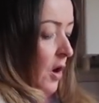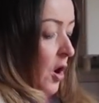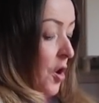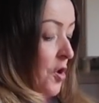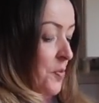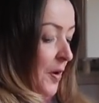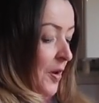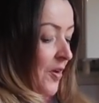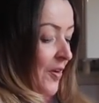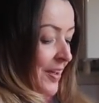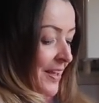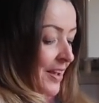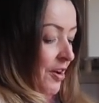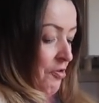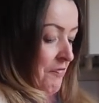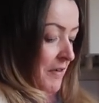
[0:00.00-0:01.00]
I hope I like it.
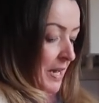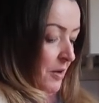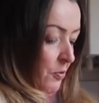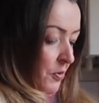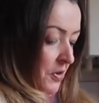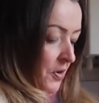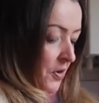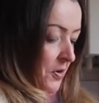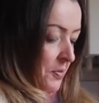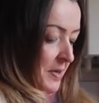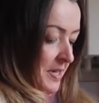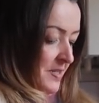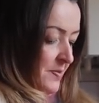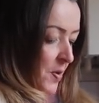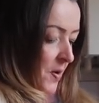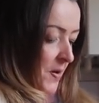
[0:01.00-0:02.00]
I really want to like
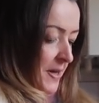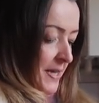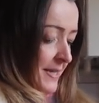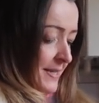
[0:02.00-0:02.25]
mince pie.